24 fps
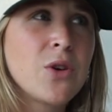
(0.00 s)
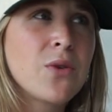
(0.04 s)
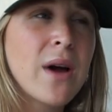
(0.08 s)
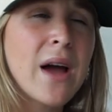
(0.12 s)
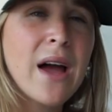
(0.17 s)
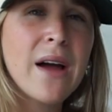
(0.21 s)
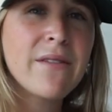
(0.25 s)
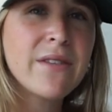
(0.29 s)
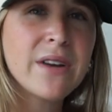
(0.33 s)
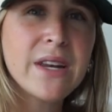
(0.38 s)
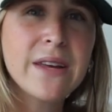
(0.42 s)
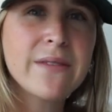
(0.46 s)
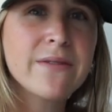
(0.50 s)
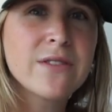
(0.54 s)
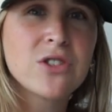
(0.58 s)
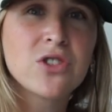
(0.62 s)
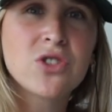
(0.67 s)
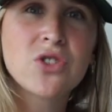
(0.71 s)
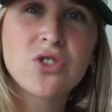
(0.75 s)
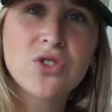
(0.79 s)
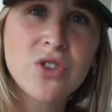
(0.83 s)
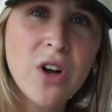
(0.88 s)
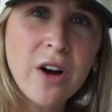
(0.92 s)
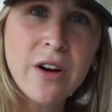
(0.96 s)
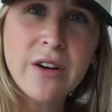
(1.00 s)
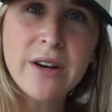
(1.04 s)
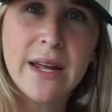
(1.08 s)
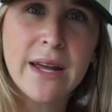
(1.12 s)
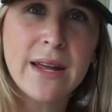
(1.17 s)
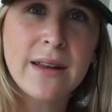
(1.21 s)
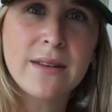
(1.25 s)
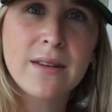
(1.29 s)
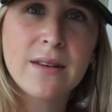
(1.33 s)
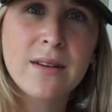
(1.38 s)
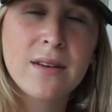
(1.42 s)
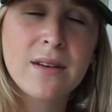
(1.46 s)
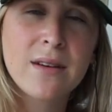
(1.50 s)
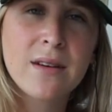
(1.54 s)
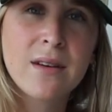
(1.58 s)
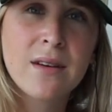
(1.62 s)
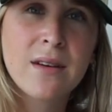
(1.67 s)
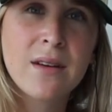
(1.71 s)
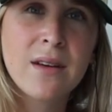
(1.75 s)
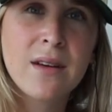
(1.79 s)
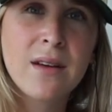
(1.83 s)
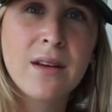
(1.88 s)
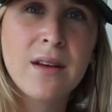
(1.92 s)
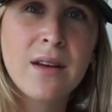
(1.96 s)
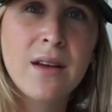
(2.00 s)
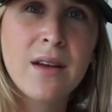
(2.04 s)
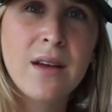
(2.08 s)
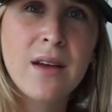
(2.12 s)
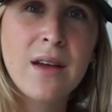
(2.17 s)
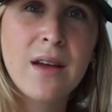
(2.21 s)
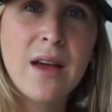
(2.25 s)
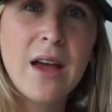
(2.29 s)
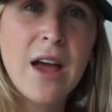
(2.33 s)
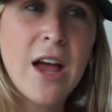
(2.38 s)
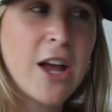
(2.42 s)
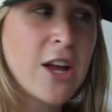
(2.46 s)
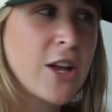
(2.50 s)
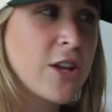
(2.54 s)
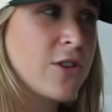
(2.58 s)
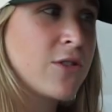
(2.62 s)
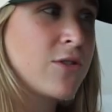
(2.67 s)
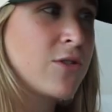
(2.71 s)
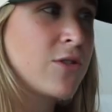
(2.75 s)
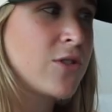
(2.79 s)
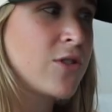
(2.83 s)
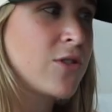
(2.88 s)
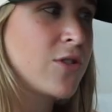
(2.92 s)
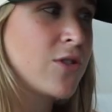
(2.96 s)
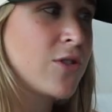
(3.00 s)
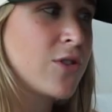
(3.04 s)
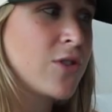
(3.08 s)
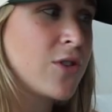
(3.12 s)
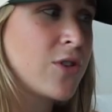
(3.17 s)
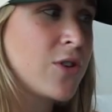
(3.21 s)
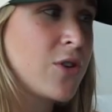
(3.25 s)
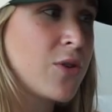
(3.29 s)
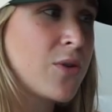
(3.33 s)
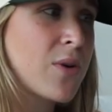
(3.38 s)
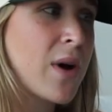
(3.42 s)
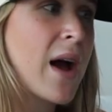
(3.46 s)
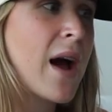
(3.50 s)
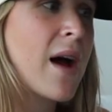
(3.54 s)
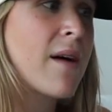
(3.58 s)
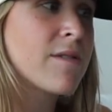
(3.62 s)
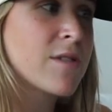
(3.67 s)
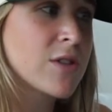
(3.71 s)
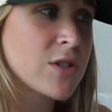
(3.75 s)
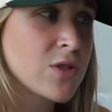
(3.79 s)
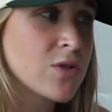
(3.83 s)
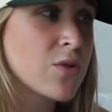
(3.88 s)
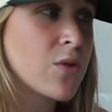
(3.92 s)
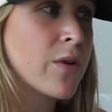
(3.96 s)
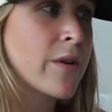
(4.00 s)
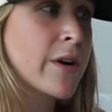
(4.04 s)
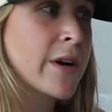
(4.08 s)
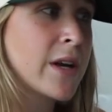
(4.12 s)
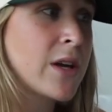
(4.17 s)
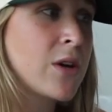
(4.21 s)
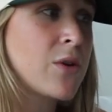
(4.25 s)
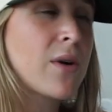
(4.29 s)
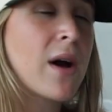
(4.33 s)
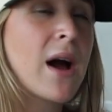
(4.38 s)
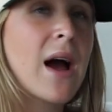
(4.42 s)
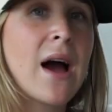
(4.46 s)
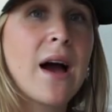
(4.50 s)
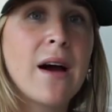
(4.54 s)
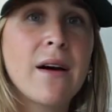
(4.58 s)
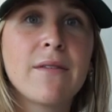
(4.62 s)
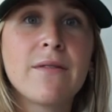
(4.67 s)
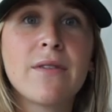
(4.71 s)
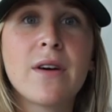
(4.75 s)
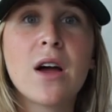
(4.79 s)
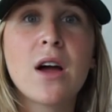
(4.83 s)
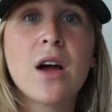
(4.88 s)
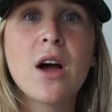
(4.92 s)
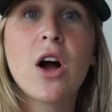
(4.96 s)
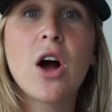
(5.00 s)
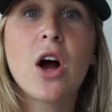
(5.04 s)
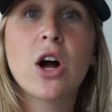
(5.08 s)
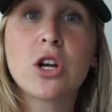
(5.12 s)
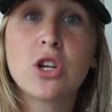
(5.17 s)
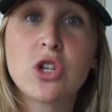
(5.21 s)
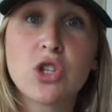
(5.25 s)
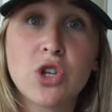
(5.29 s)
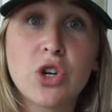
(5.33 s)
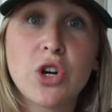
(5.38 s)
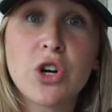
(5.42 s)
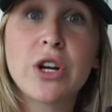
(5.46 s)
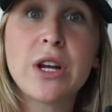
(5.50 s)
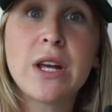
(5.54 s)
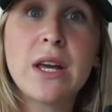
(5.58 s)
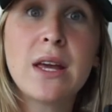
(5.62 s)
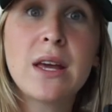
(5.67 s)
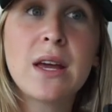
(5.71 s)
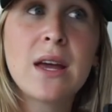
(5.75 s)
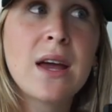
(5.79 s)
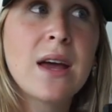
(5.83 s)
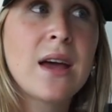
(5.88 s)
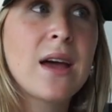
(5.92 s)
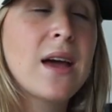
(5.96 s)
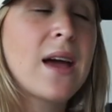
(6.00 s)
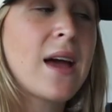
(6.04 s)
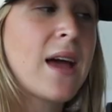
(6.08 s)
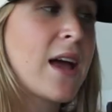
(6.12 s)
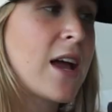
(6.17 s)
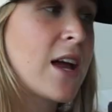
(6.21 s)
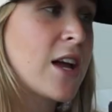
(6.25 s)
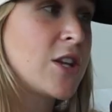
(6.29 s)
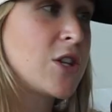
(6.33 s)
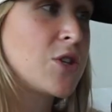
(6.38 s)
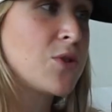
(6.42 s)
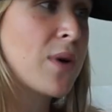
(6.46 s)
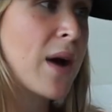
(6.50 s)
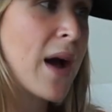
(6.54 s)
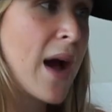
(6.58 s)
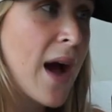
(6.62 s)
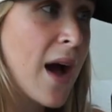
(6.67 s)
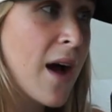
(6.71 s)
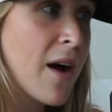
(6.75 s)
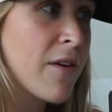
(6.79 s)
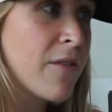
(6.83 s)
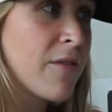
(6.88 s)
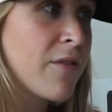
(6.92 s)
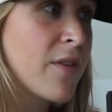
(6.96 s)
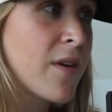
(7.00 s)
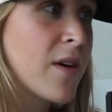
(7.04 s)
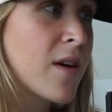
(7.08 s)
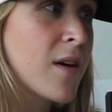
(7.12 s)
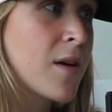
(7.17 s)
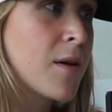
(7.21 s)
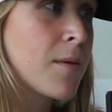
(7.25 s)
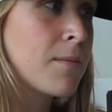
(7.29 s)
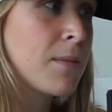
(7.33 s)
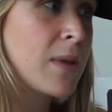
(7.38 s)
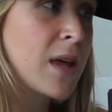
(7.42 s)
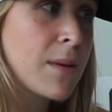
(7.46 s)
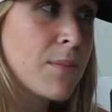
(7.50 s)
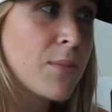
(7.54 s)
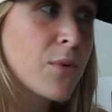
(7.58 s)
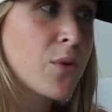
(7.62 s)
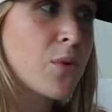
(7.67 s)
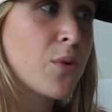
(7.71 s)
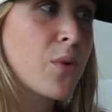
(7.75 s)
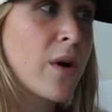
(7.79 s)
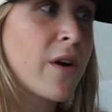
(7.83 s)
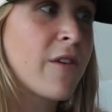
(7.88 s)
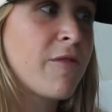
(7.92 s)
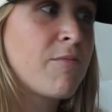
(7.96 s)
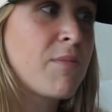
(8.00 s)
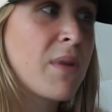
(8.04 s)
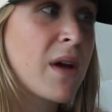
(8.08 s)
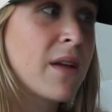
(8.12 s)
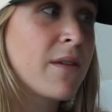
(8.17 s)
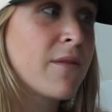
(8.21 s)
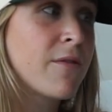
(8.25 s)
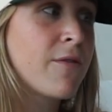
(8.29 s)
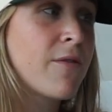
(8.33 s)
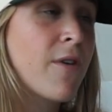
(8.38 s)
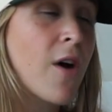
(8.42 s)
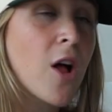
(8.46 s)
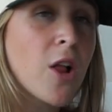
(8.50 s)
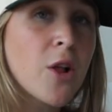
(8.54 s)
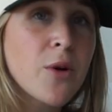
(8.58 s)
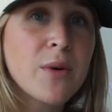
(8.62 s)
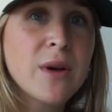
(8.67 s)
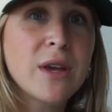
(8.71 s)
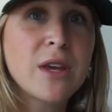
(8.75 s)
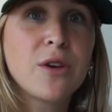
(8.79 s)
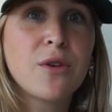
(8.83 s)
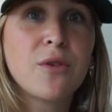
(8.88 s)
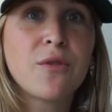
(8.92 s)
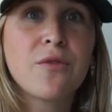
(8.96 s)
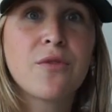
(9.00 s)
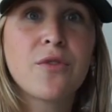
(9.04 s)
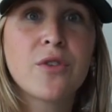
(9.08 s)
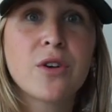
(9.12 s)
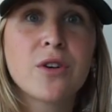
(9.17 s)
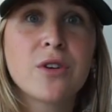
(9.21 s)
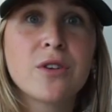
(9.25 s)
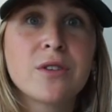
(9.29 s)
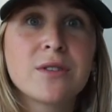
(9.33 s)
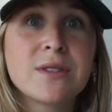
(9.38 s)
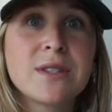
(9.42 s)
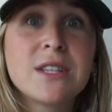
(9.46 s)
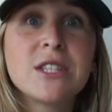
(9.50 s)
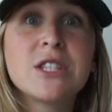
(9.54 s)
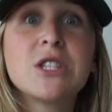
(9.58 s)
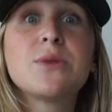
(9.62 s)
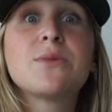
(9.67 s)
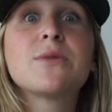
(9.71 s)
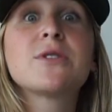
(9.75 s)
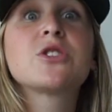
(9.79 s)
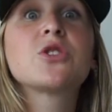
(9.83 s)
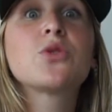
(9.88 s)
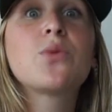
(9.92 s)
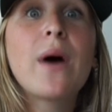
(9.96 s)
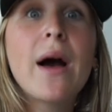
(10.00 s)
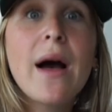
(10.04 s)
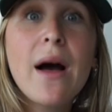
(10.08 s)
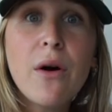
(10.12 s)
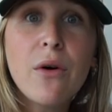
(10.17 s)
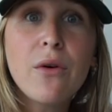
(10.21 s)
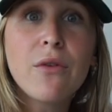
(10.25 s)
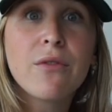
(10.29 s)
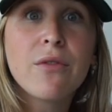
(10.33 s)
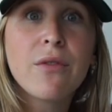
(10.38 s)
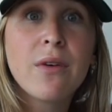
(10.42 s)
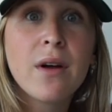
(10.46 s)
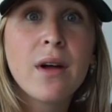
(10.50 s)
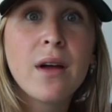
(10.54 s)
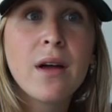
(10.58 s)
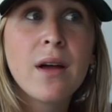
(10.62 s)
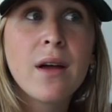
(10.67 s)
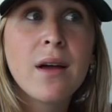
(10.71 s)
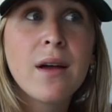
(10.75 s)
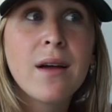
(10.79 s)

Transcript: You haven't even started. And you have a story, you have a journey, and you have people who have been following you since you were 12.